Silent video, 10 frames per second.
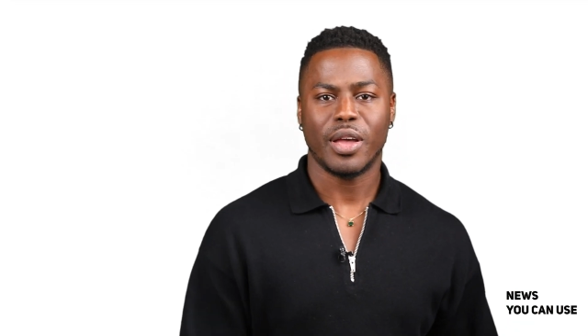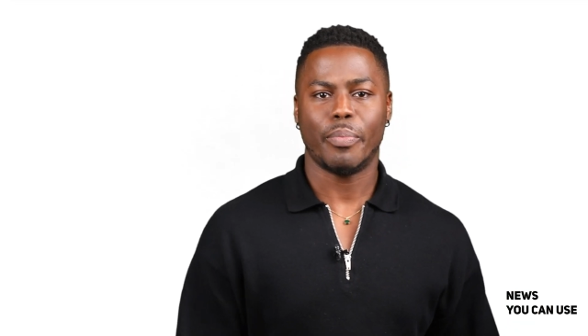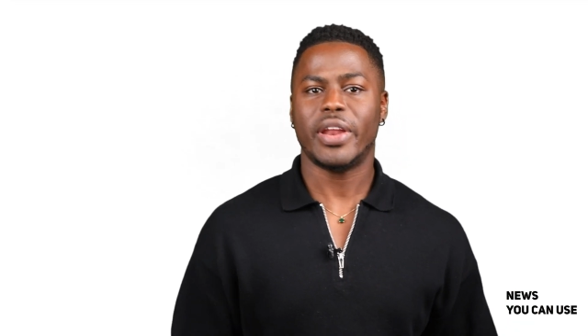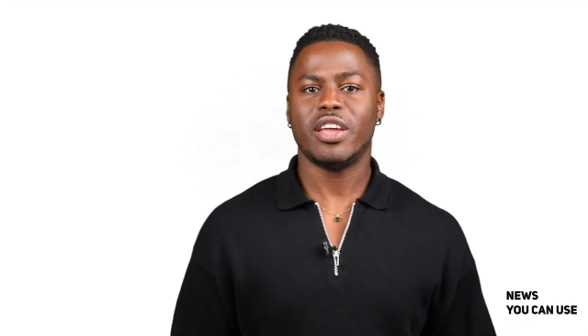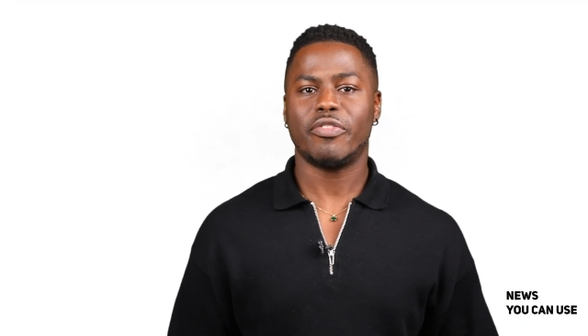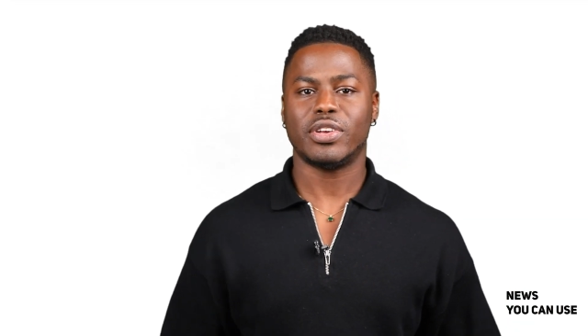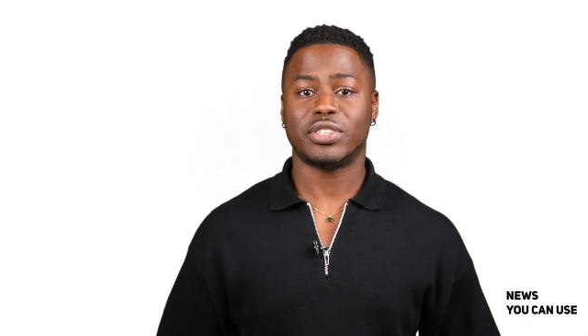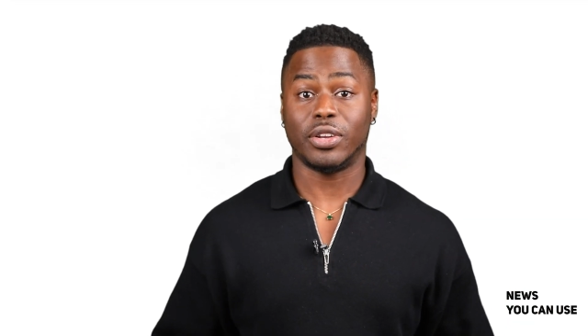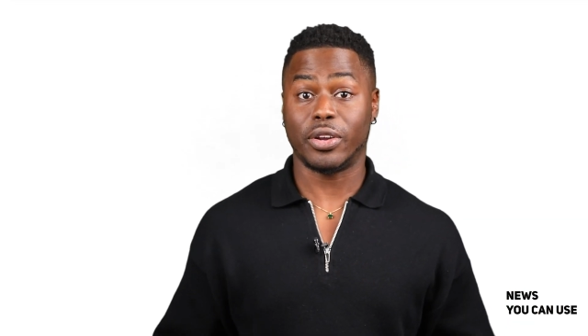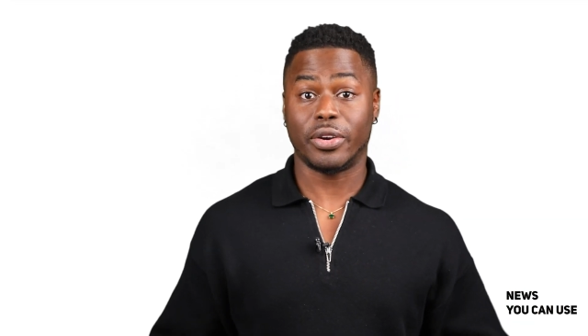many of
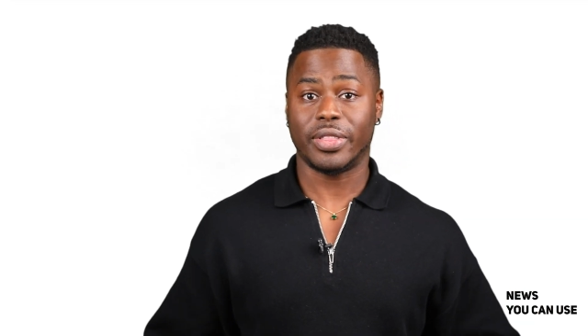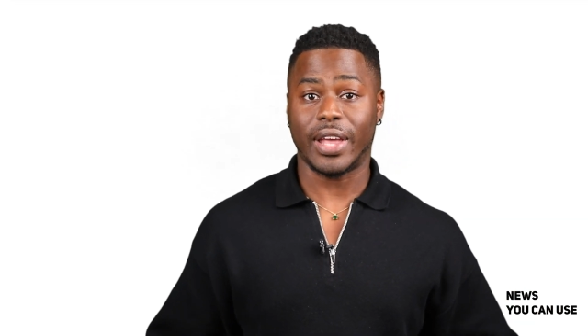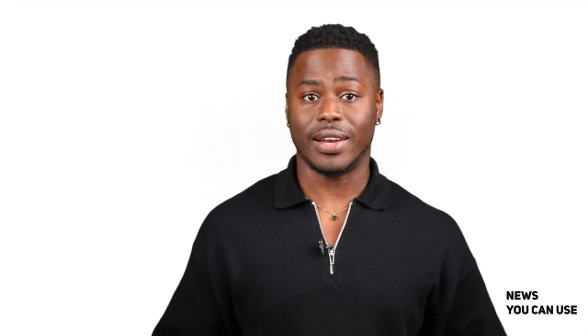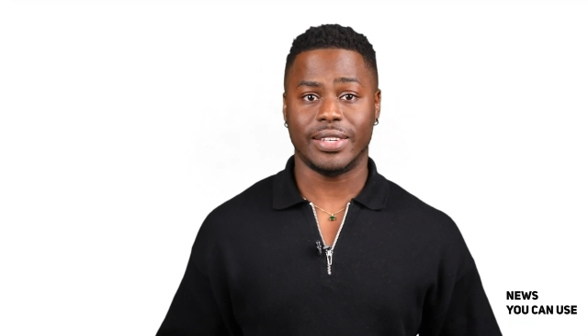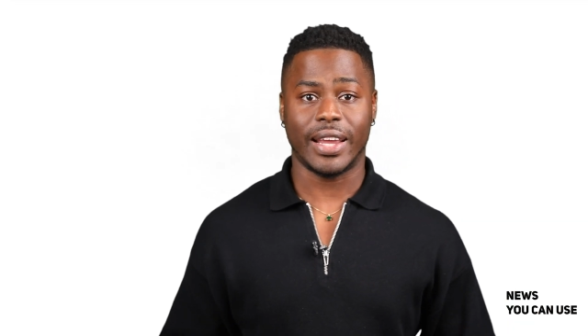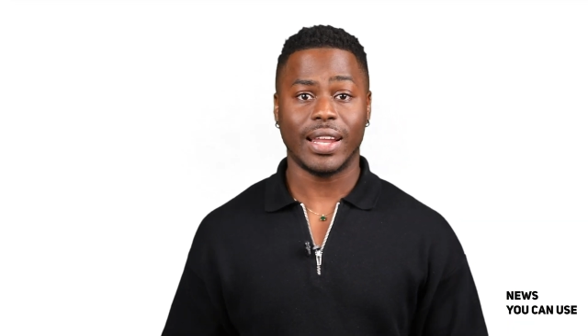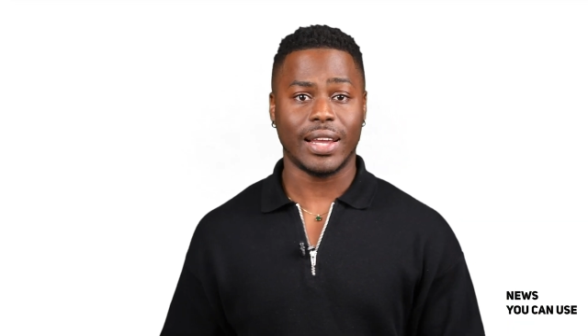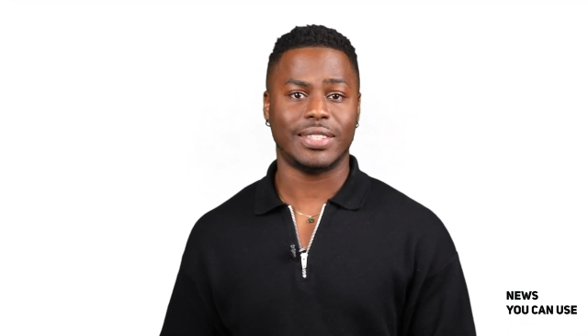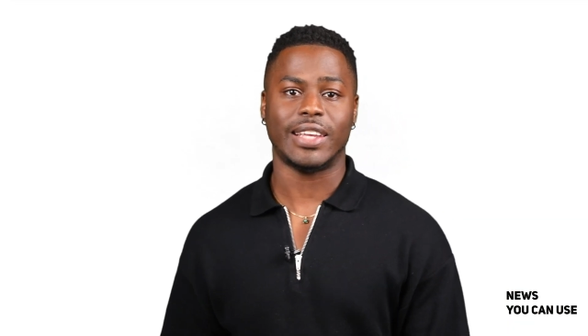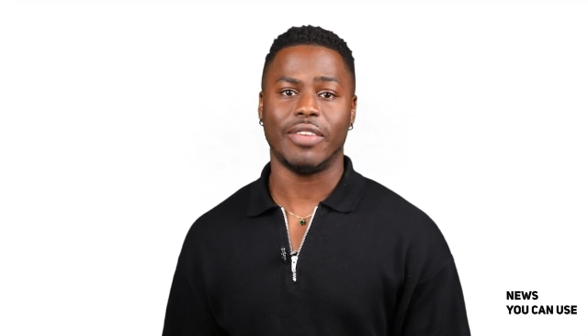us learned that
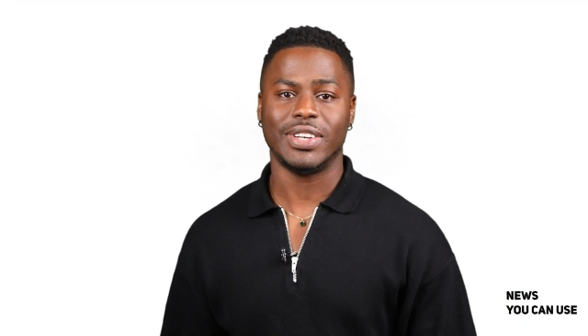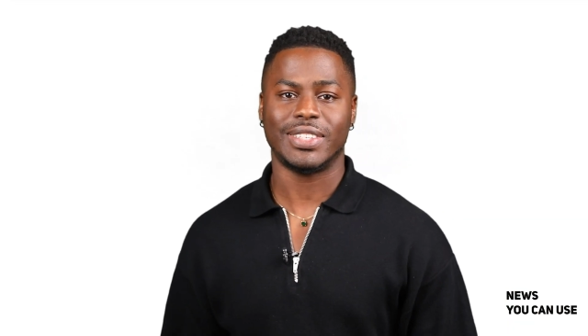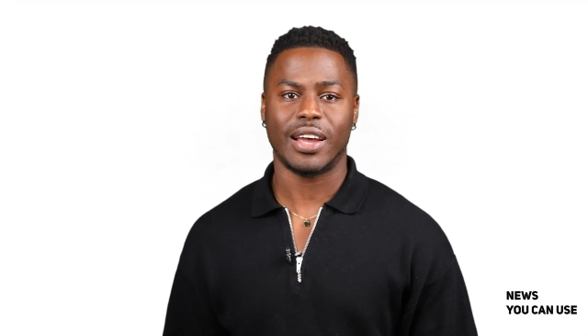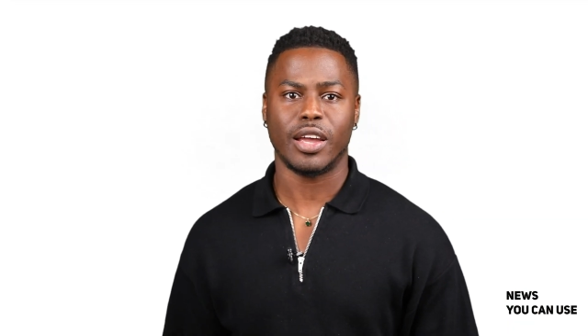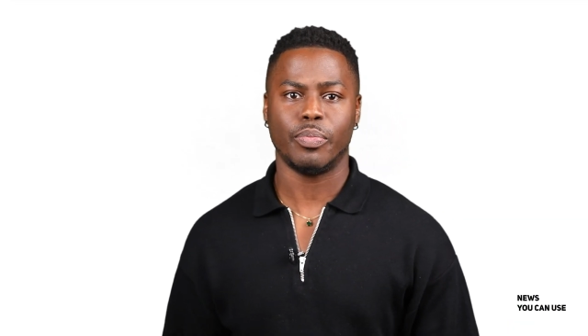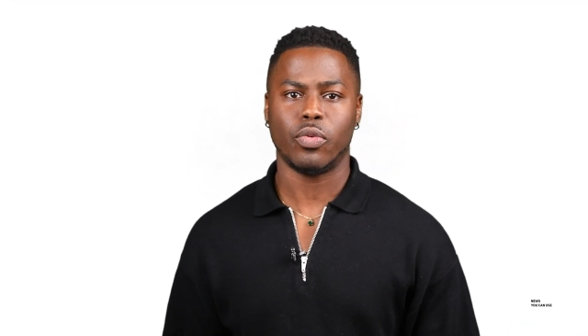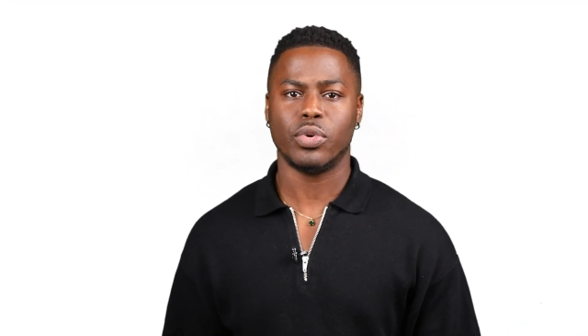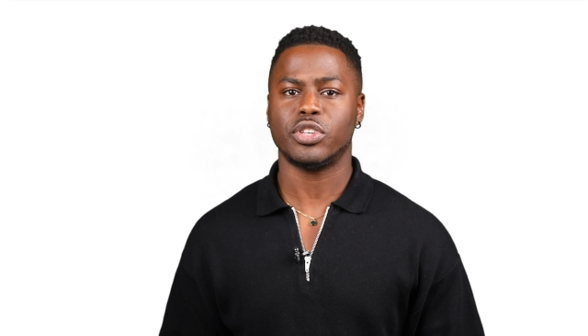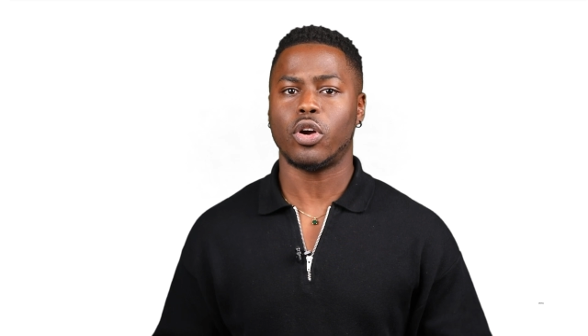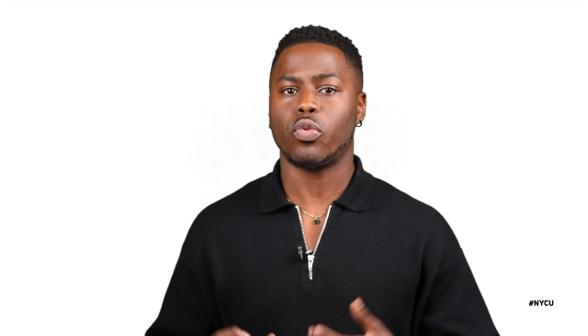daylight saving time
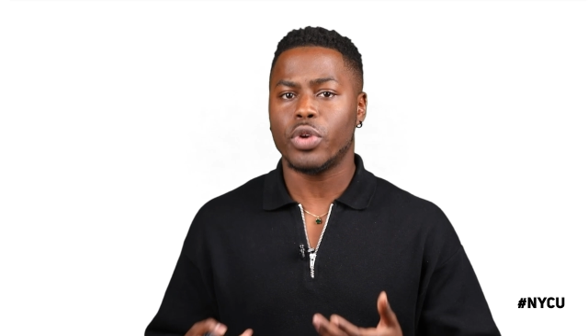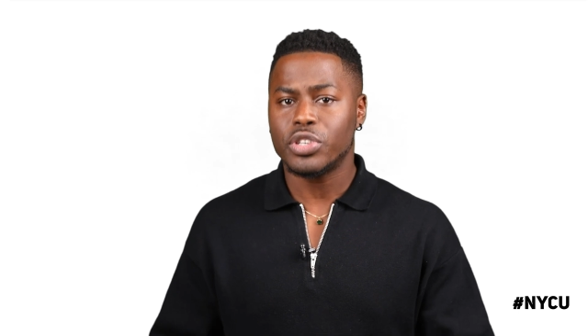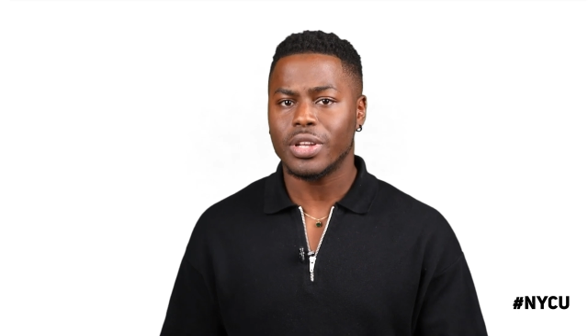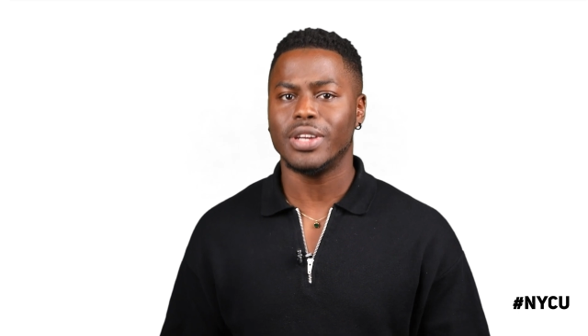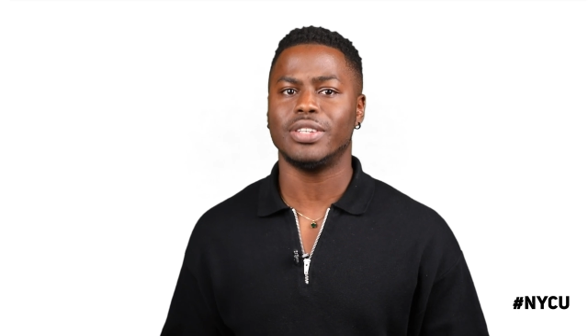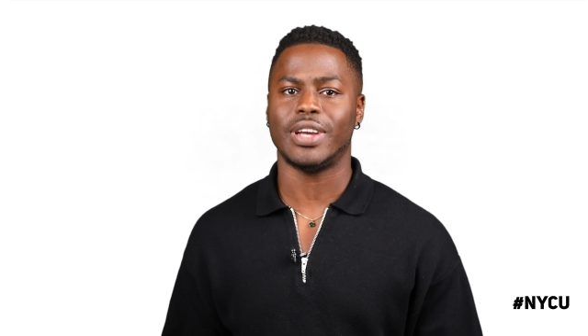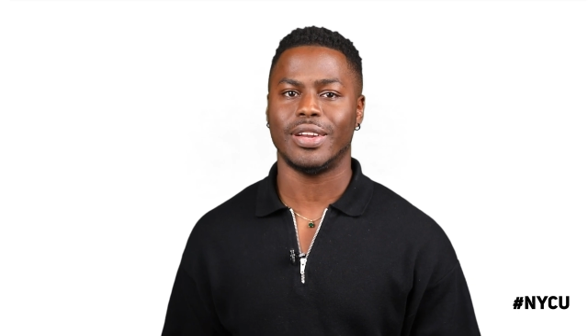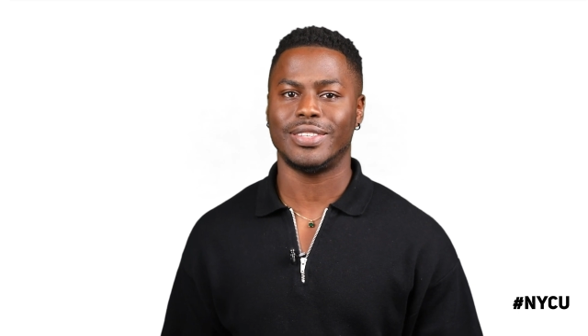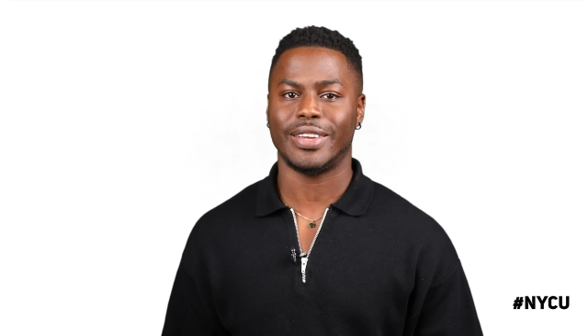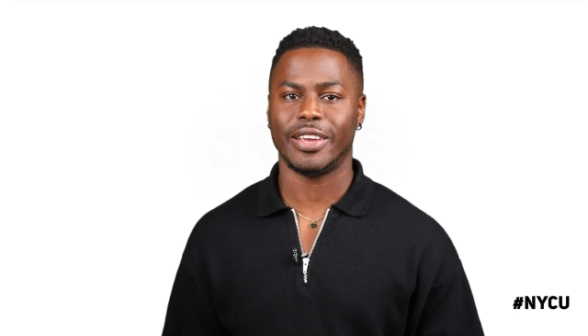was originally
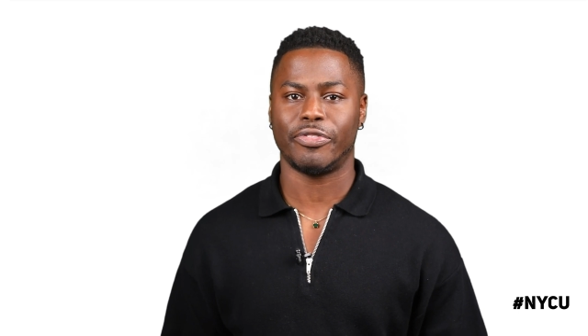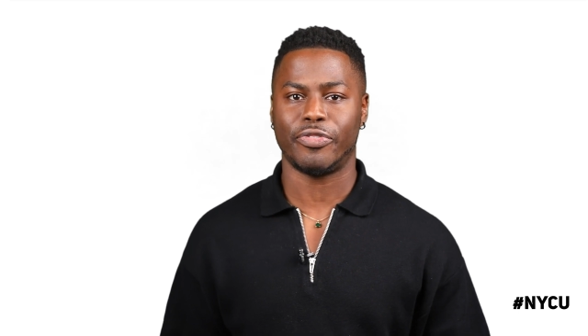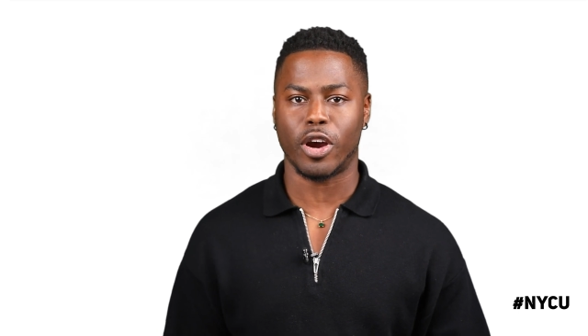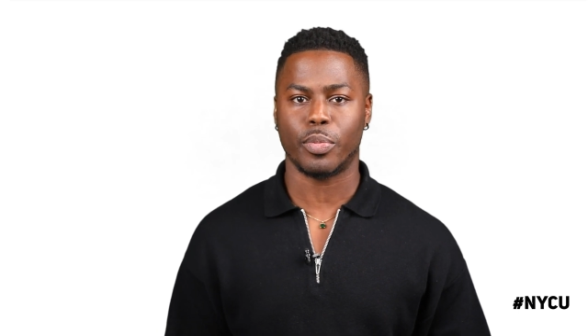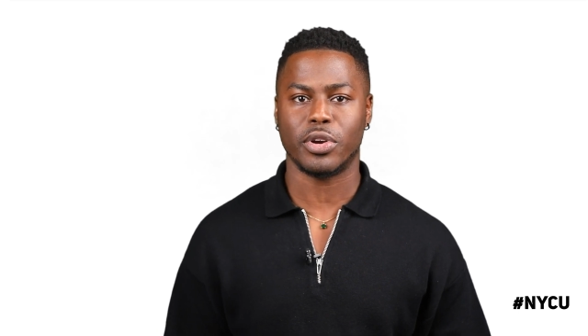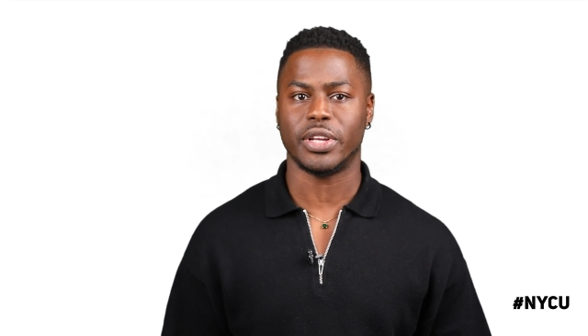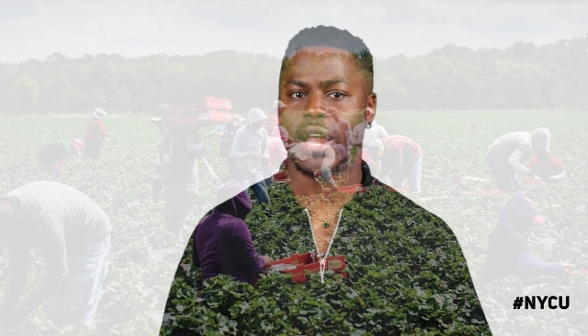intended to give farmers